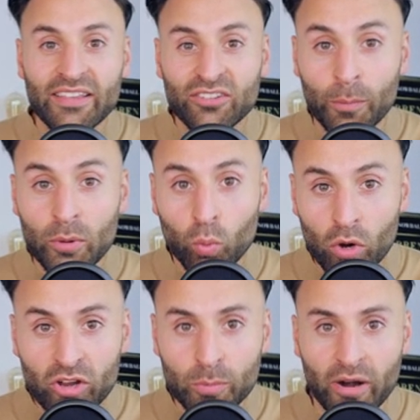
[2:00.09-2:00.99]
This could be
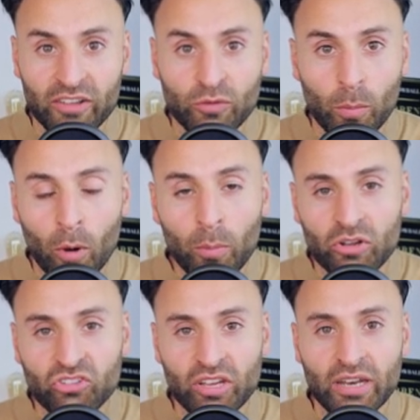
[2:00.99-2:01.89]
WordPress for
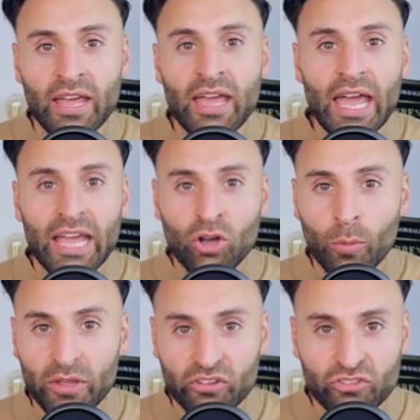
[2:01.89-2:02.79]
publishing. It could be a